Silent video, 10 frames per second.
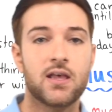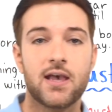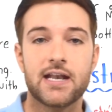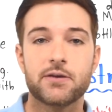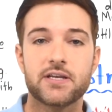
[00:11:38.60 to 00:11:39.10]

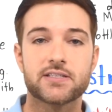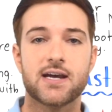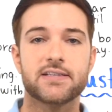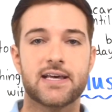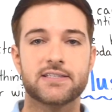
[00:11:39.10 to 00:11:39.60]
Anyways,
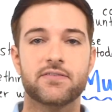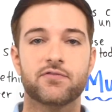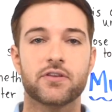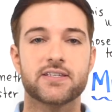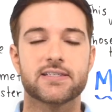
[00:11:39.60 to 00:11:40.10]
guys, that's it
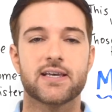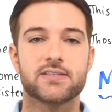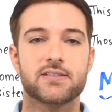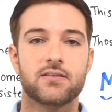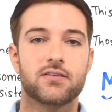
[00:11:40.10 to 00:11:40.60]
for this
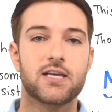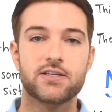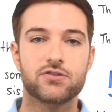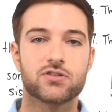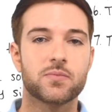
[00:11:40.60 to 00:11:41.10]
lesson.
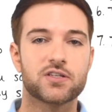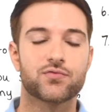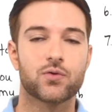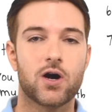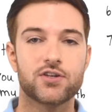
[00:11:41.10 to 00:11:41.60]
Thank you so much
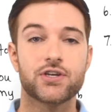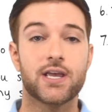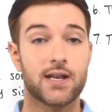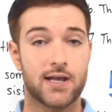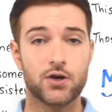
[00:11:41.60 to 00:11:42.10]
for
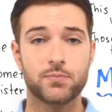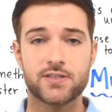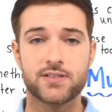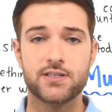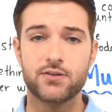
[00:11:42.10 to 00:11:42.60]
watching, and I hope
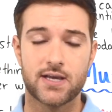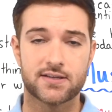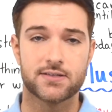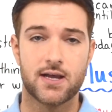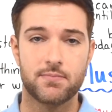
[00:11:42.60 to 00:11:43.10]
to see you
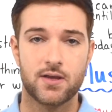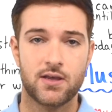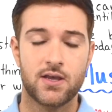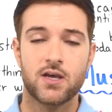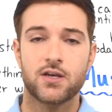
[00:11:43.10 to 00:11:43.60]
next time.
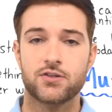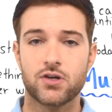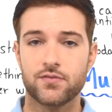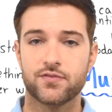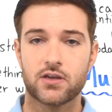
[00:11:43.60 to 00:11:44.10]

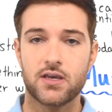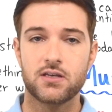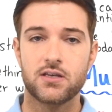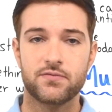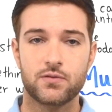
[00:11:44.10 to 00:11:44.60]
Don't
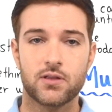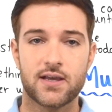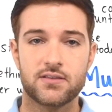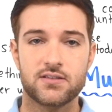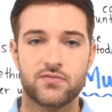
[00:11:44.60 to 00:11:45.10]
forget, if you
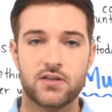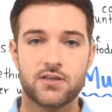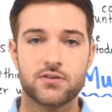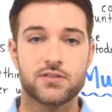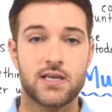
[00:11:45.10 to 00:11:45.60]
like these
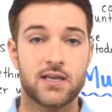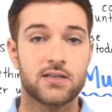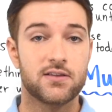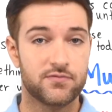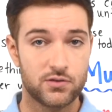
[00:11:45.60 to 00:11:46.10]
videos
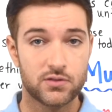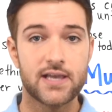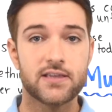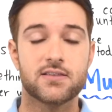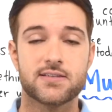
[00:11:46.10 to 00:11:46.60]
and if you
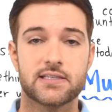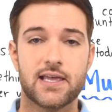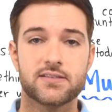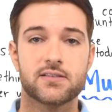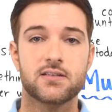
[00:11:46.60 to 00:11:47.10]
like this
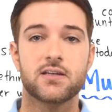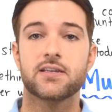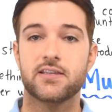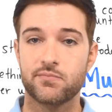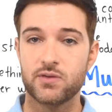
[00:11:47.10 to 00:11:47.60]
lesson,
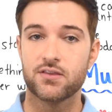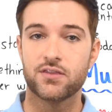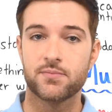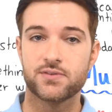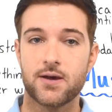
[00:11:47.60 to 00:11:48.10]
give me a
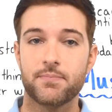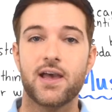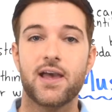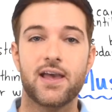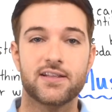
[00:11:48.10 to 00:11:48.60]
thumbs
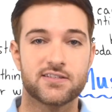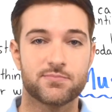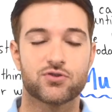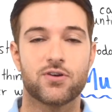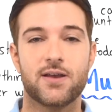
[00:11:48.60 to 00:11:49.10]
up and
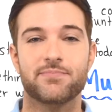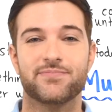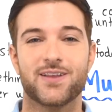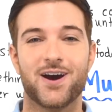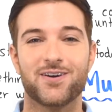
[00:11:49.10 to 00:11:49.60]
subscribe.
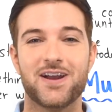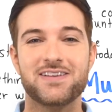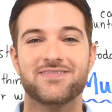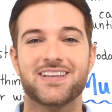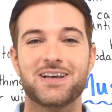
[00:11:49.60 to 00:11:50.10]
All
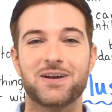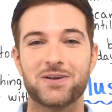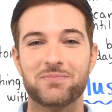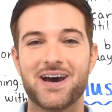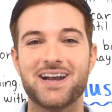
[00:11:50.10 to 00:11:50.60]
right?
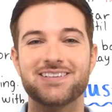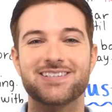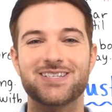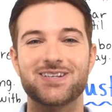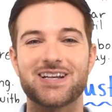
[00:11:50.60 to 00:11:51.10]
Goodbye.
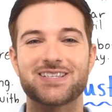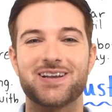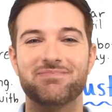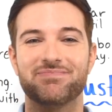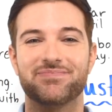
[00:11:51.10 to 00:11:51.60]
See you next
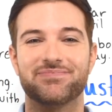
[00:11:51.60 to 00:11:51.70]
time.